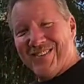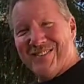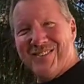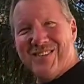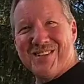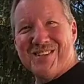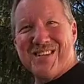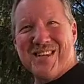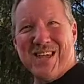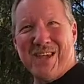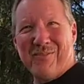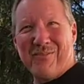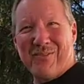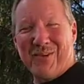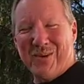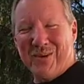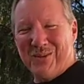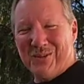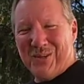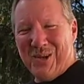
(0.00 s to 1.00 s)
If
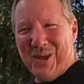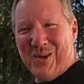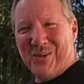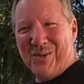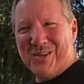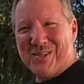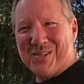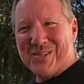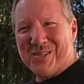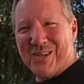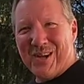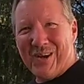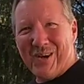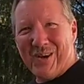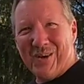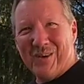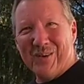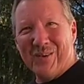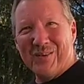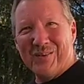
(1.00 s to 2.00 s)
you don't know us,
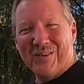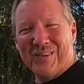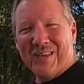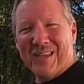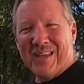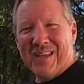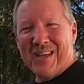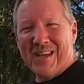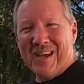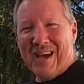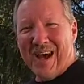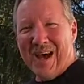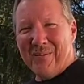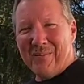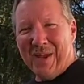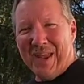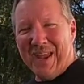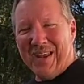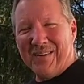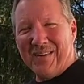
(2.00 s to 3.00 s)
I'm
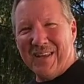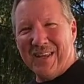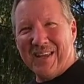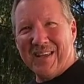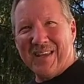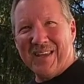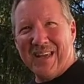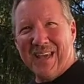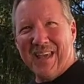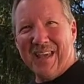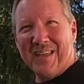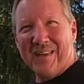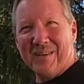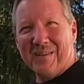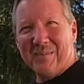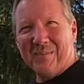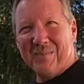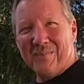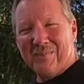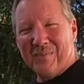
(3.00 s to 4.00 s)
Andy,
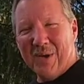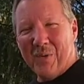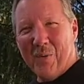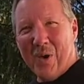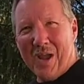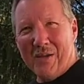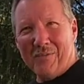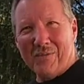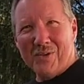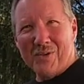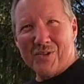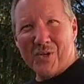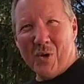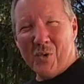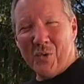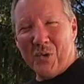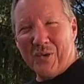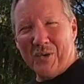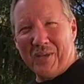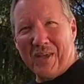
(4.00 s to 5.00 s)
and my wife is
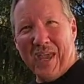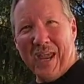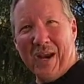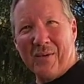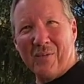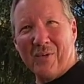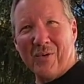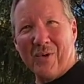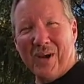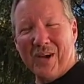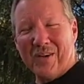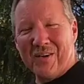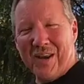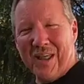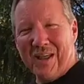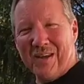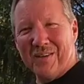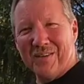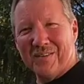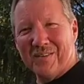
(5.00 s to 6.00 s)
holding the camera right
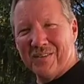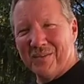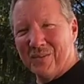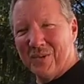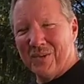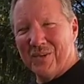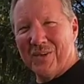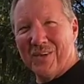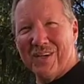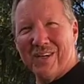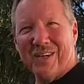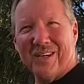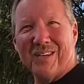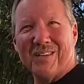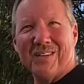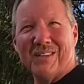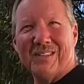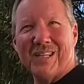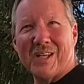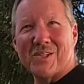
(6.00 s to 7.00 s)
now. We're
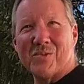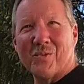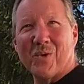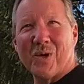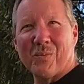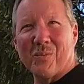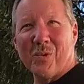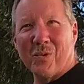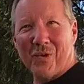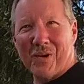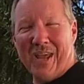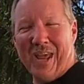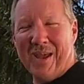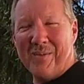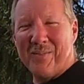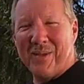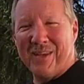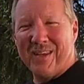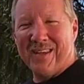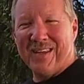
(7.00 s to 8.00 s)
less work, more
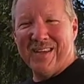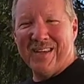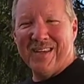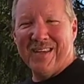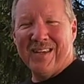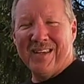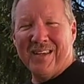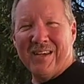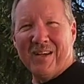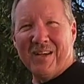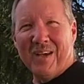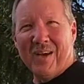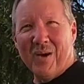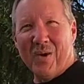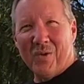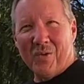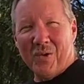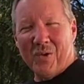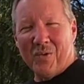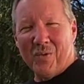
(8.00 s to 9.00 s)
camping.
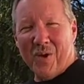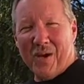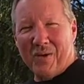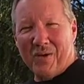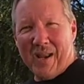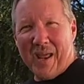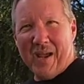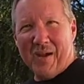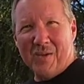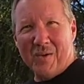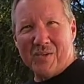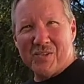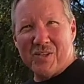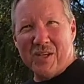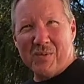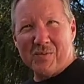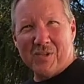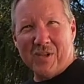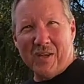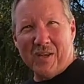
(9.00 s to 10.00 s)
Although right now it
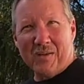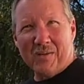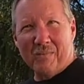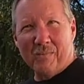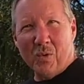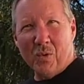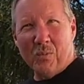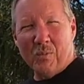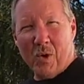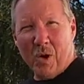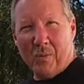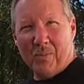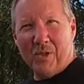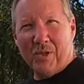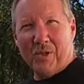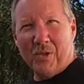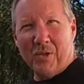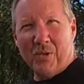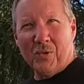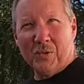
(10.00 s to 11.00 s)
seems like more
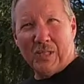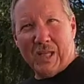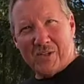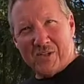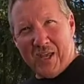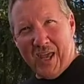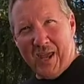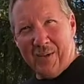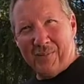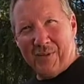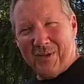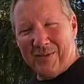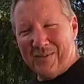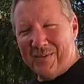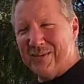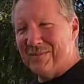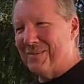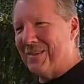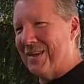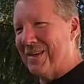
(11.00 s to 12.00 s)
barbecue, less camping.
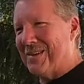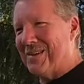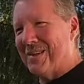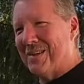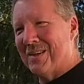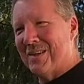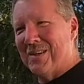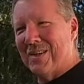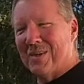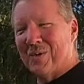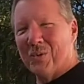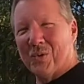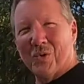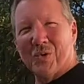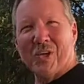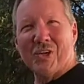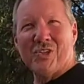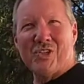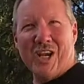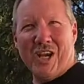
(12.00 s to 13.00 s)
But we're
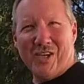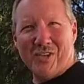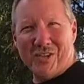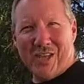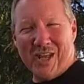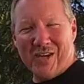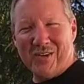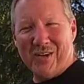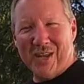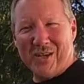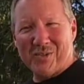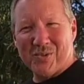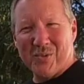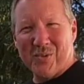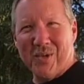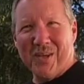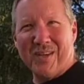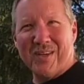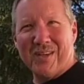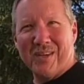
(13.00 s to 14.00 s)
going to change that next
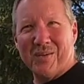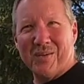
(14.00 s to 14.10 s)
week.